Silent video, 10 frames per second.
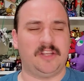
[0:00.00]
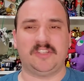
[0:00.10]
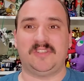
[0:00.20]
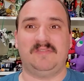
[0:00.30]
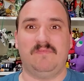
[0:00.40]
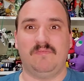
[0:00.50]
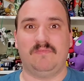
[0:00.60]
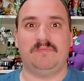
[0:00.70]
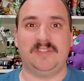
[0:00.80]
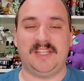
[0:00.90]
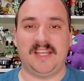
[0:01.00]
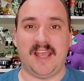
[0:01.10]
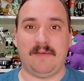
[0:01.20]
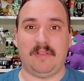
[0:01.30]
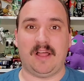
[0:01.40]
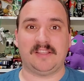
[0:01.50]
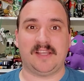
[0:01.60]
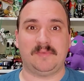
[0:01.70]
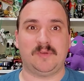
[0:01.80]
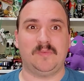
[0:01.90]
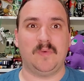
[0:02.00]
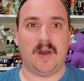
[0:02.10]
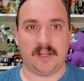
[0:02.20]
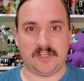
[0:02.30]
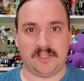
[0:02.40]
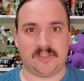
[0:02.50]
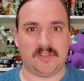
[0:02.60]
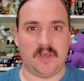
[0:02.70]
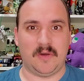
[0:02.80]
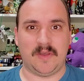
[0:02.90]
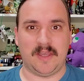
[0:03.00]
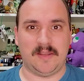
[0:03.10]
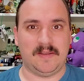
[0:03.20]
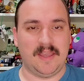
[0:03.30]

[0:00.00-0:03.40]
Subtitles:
I just didn't have a lot of time to watch it, so it